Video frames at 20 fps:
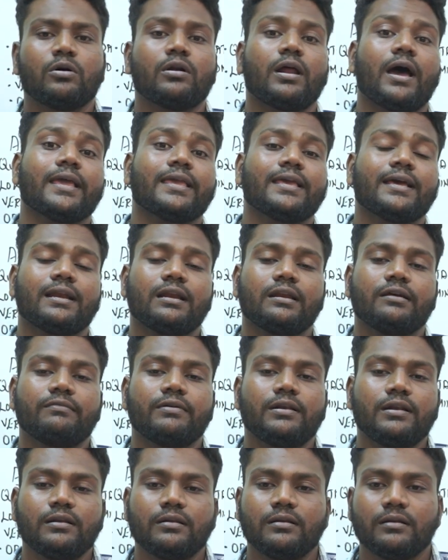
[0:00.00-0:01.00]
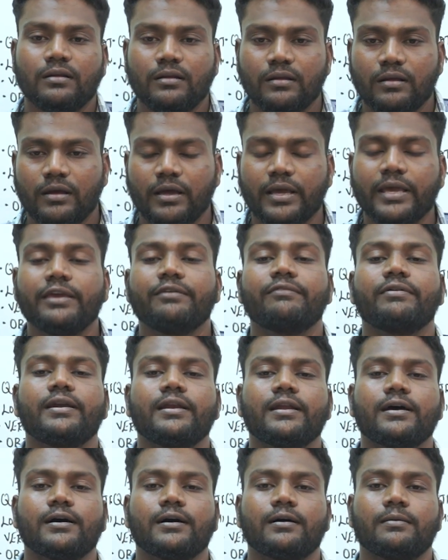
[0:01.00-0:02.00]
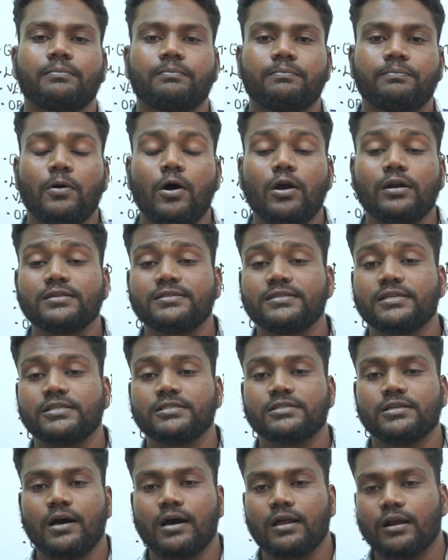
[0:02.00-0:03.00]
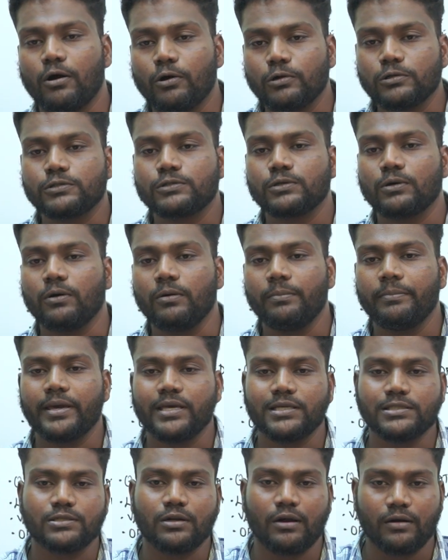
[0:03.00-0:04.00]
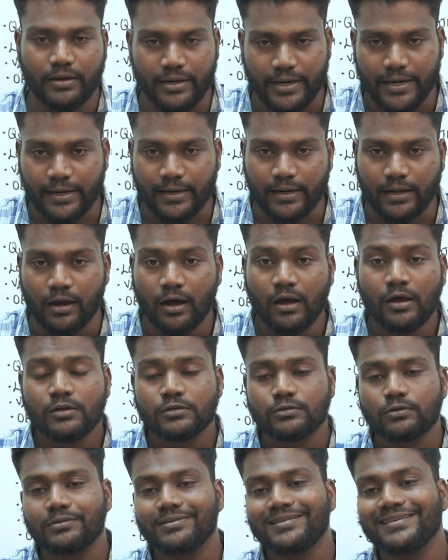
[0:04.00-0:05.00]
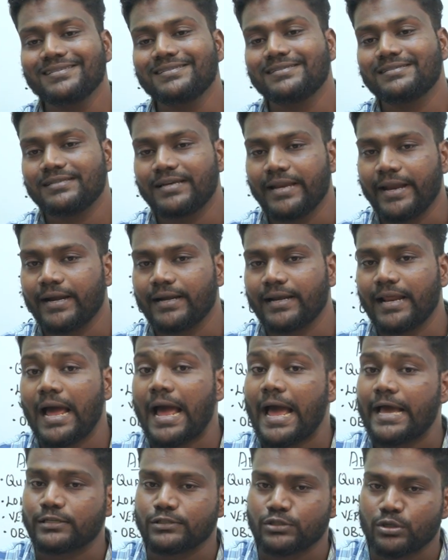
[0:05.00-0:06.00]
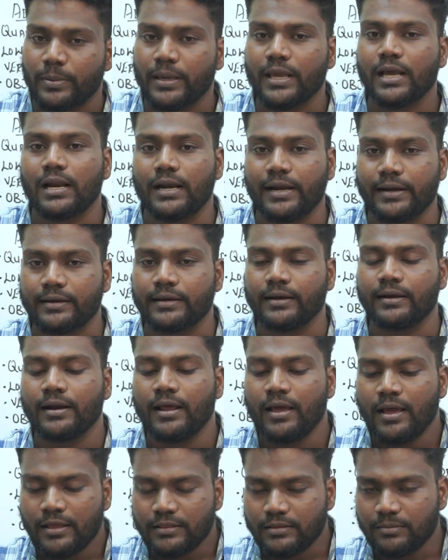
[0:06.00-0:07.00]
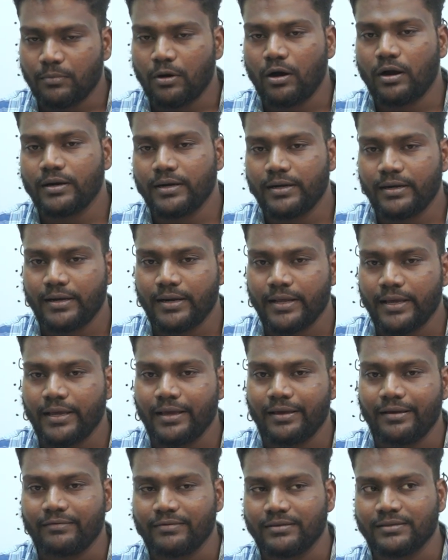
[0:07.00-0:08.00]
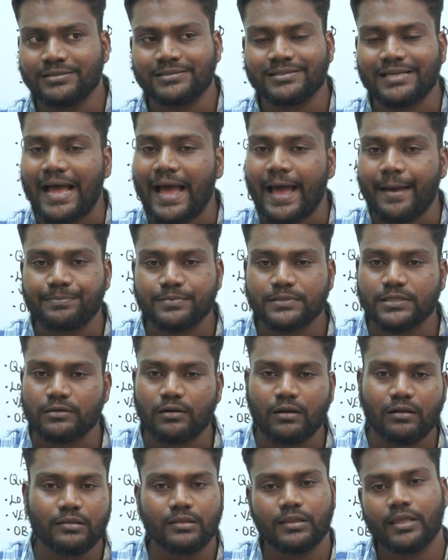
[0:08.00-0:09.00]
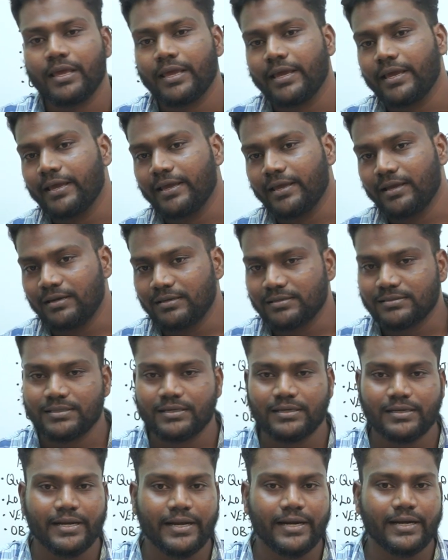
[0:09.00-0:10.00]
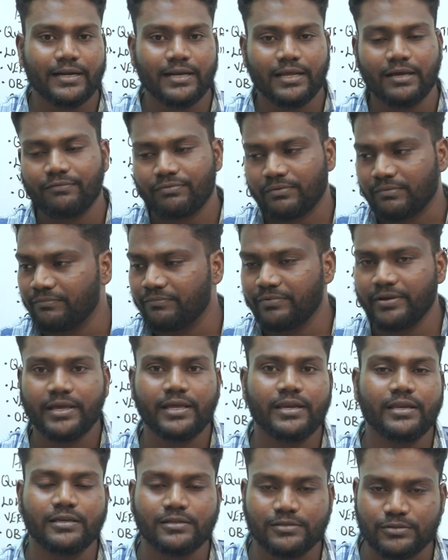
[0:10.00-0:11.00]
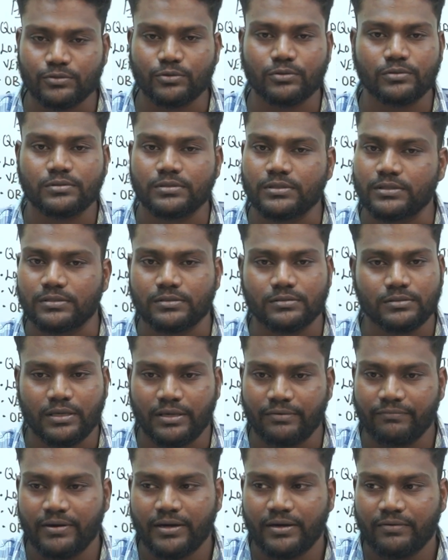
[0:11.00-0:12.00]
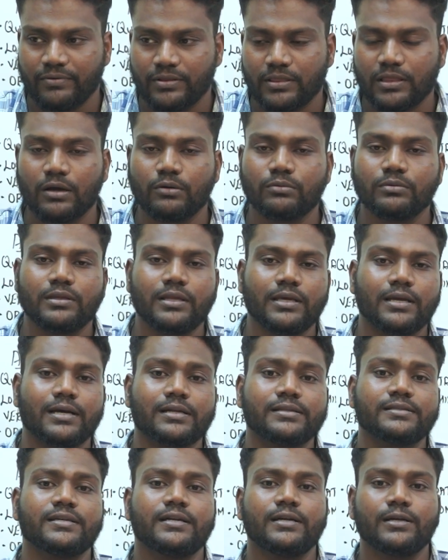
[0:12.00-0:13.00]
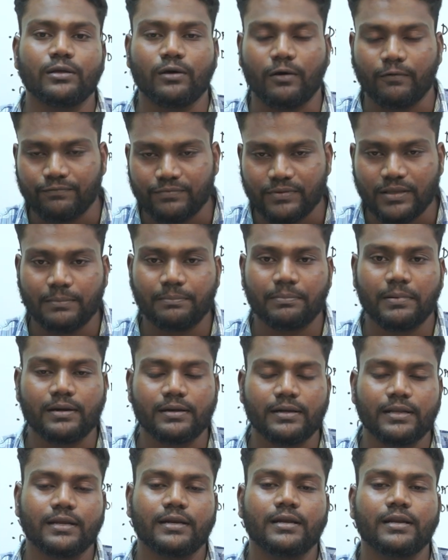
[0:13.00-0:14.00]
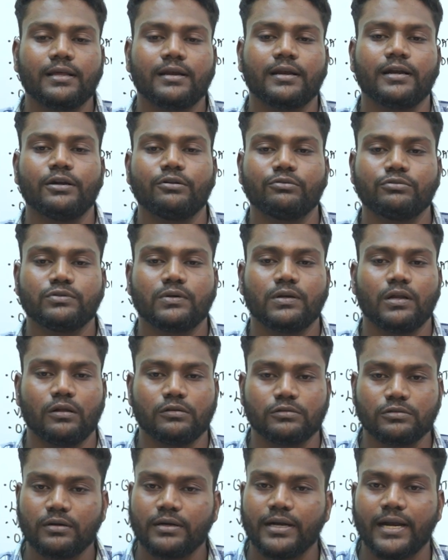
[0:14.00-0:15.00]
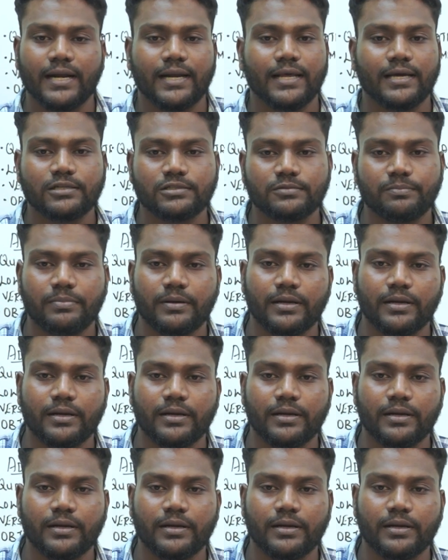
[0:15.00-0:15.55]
higher level, even policies are also based on data. So this data has to be collected. The modern day, these apps and all, they elicit data from various sources, even without the consent of the particular individual also. Data is